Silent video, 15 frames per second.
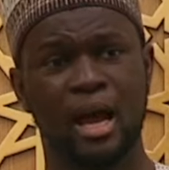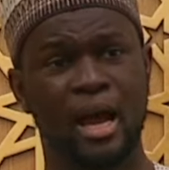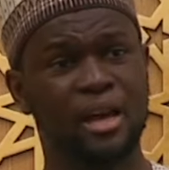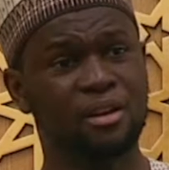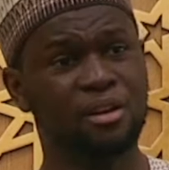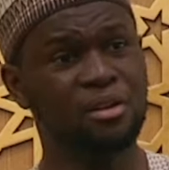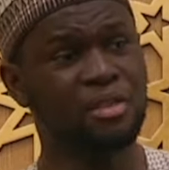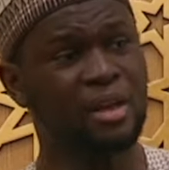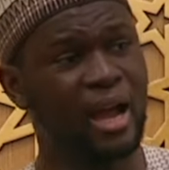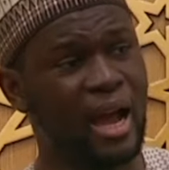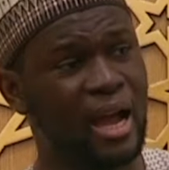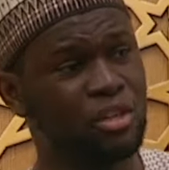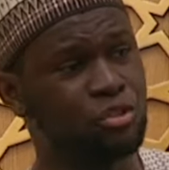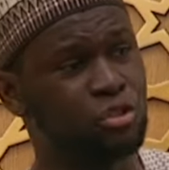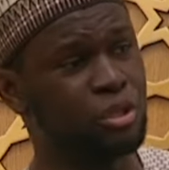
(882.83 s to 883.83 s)
Another
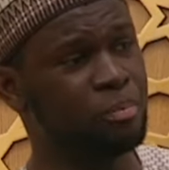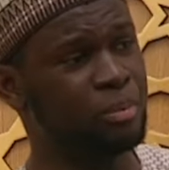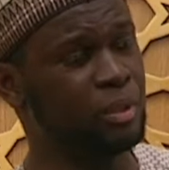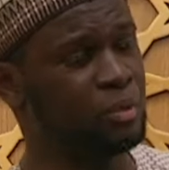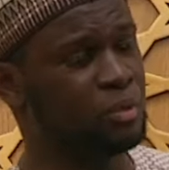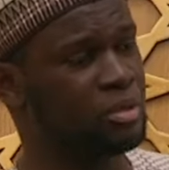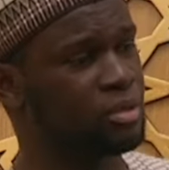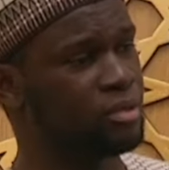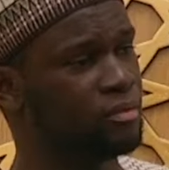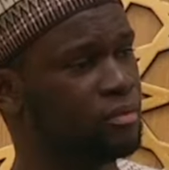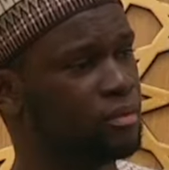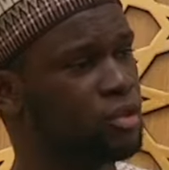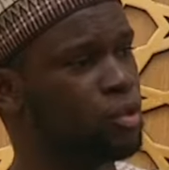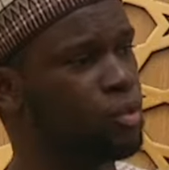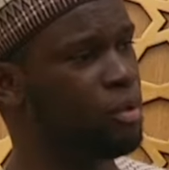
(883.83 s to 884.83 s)

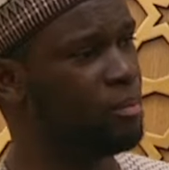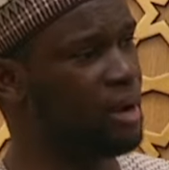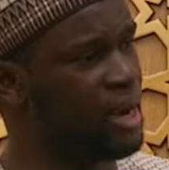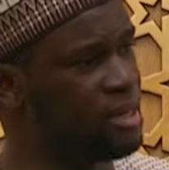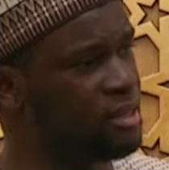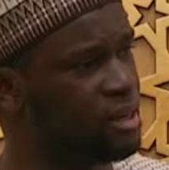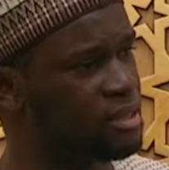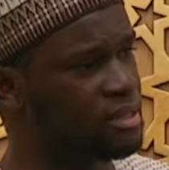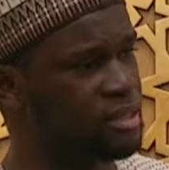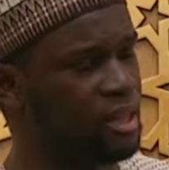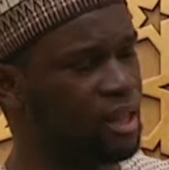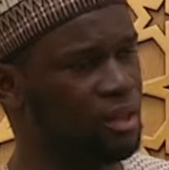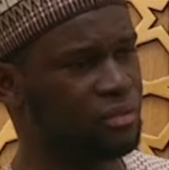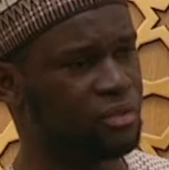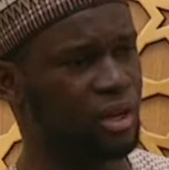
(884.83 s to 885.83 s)
attribute to remind
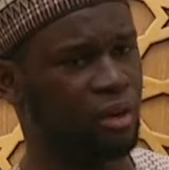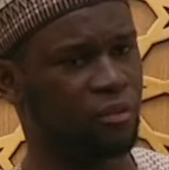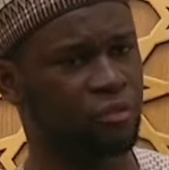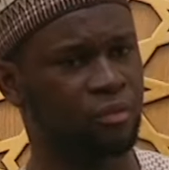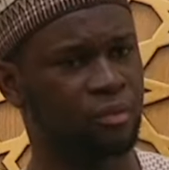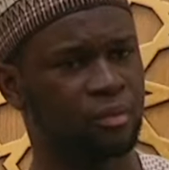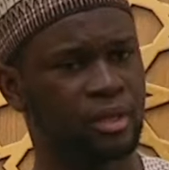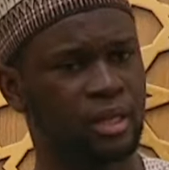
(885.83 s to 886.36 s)
ourselves of